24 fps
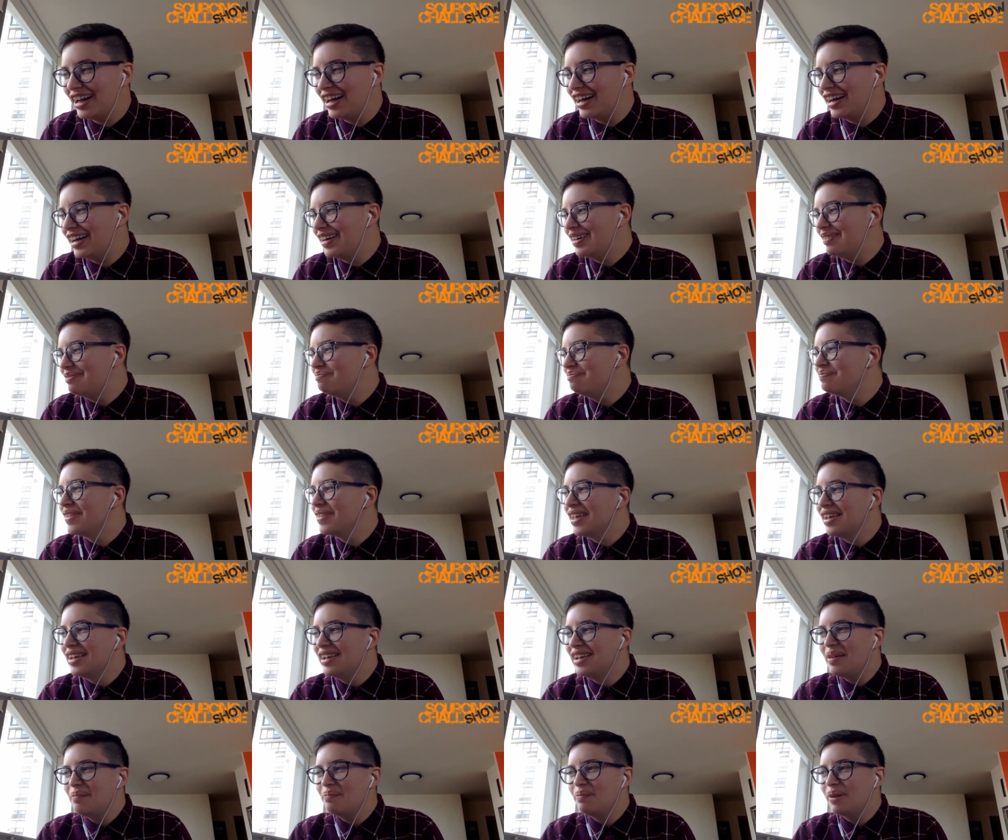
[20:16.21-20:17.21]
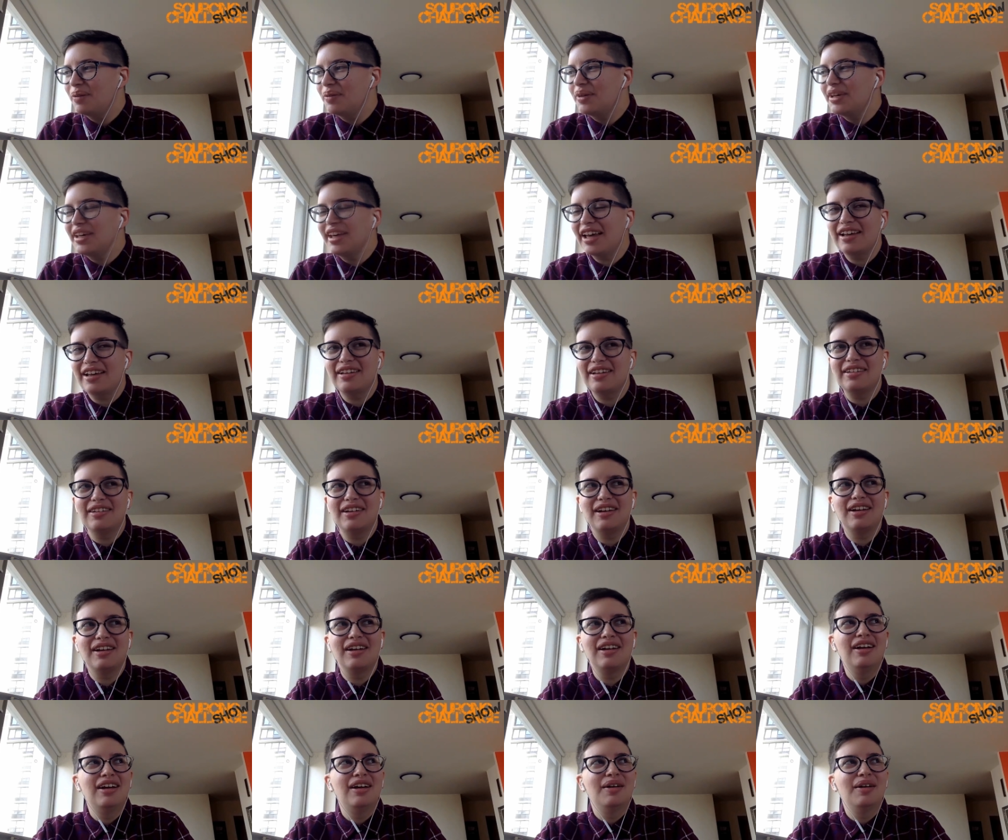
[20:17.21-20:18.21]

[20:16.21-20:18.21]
But we have